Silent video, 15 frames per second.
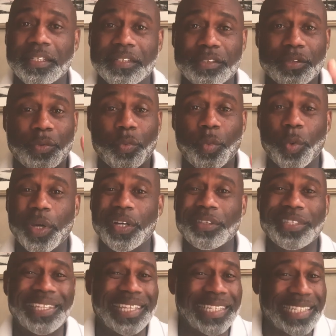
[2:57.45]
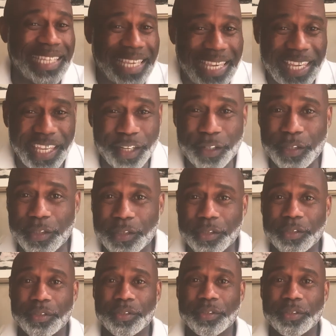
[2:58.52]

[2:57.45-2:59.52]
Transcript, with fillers: It's a wealth killer,